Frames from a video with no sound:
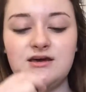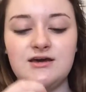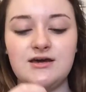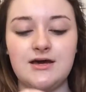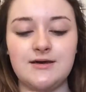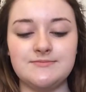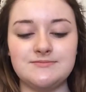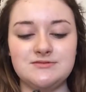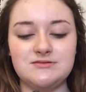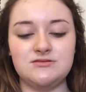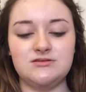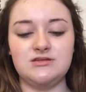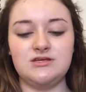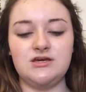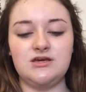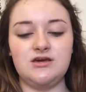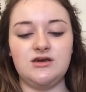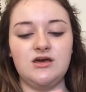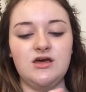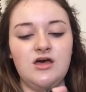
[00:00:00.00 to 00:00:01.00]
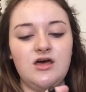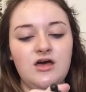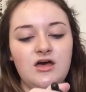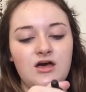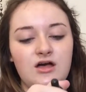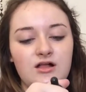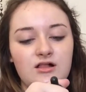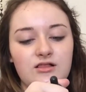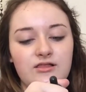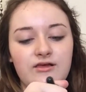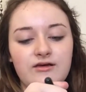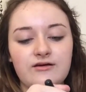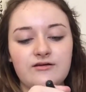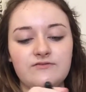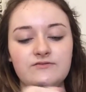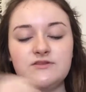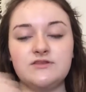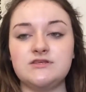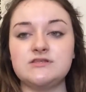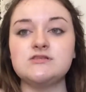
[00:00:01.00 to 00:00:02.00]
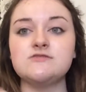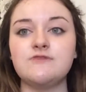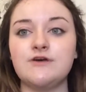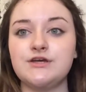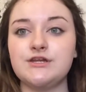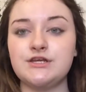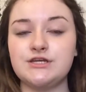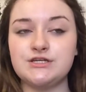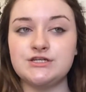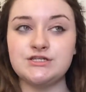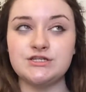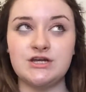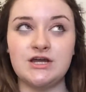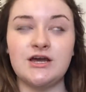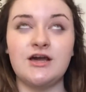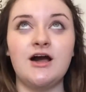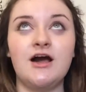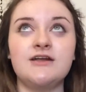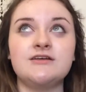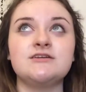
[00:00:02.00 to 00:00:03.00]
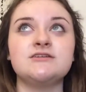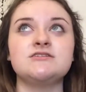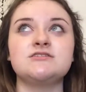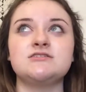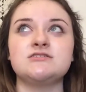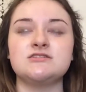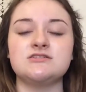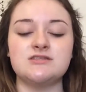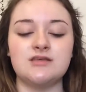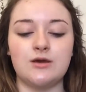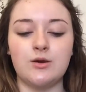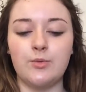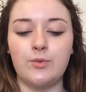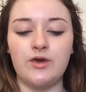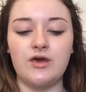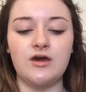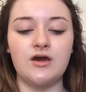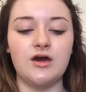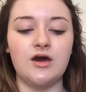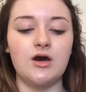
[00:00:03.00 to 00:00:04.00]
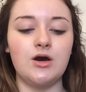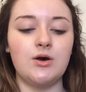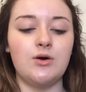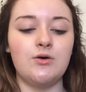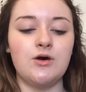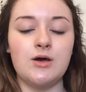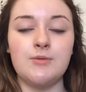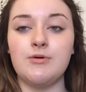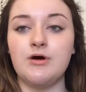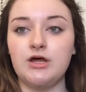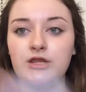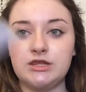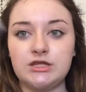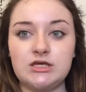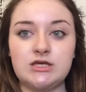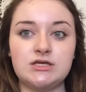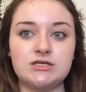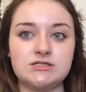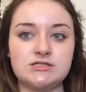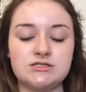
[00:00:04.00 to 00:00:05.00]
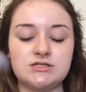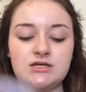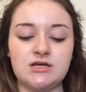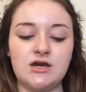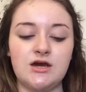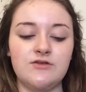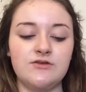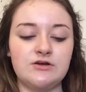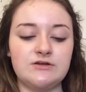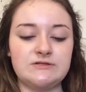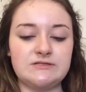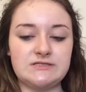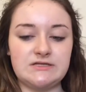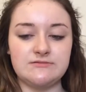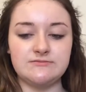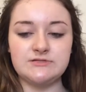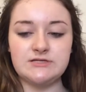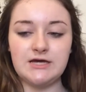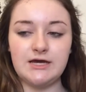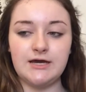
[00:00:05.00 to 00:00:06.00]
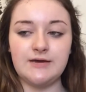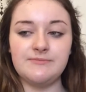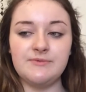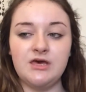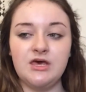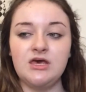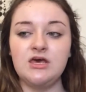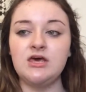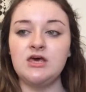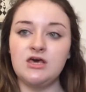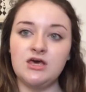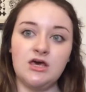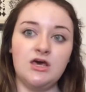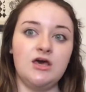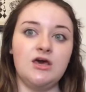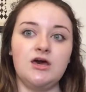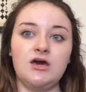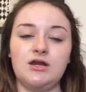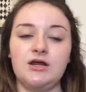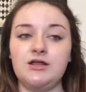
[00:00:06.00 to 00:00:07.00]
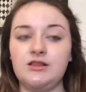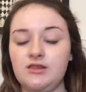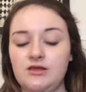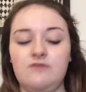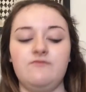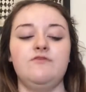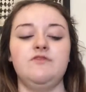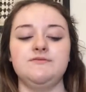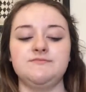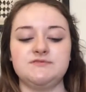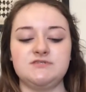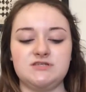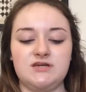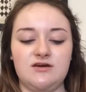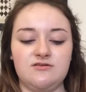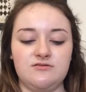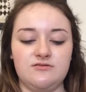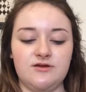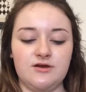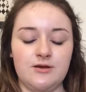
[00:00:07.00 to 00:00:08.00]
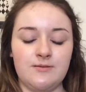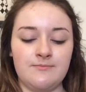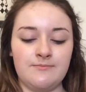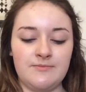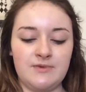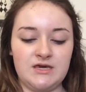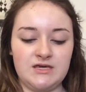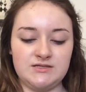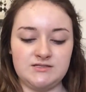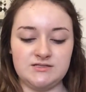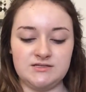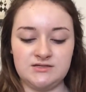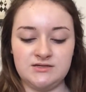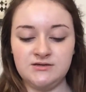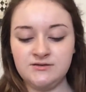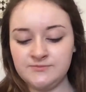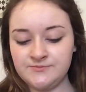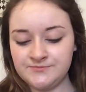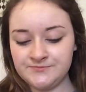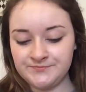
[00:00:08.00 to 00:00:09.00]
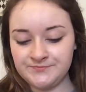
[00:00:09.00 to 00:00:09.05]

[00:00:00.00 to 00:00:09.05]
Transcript: I absolutely love this foundation. I got it just like a week ago. I bought these together at the same time and I love them together. They're amazing.